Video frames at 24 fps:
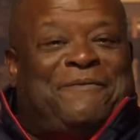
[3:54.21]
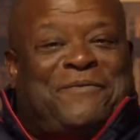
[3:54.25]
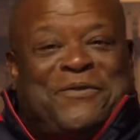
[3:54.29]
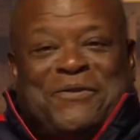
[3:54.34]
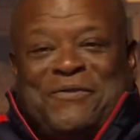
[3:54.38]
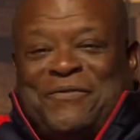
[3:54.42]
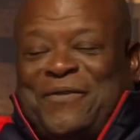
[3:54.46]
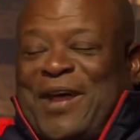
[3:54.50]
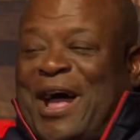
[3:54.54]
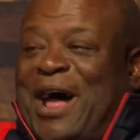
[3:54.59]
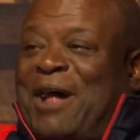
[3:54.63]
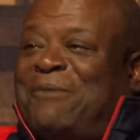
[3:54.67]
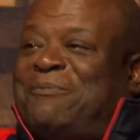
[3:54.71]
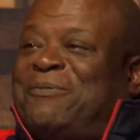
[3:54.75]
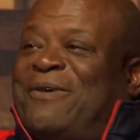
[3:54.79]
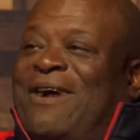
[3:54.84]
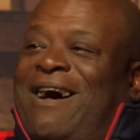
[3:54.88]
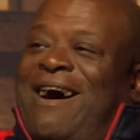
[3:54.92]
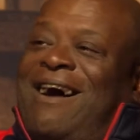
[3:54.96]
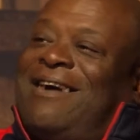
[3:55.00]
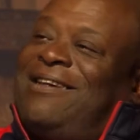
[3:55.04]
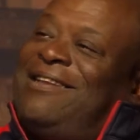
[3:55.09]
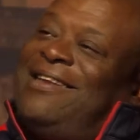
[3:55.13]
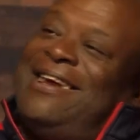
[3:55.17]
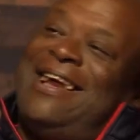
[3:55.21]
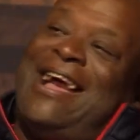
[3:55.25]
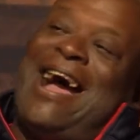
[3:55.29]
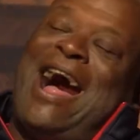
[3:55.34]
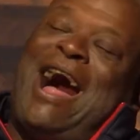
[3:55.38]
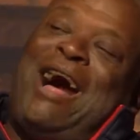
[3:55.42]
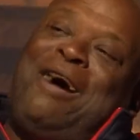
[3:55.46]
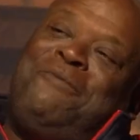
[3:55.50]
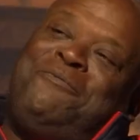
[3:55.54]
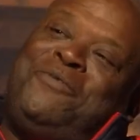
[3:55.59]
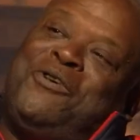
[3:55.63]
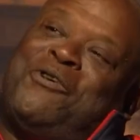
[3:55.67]
If you've got broccoli,
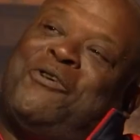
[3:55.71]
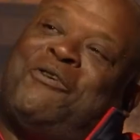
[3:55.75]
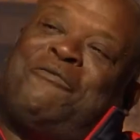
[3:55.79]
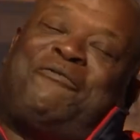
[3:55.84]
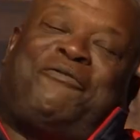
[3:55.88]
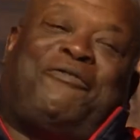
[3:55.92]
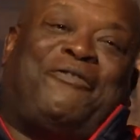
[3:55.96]
I'm your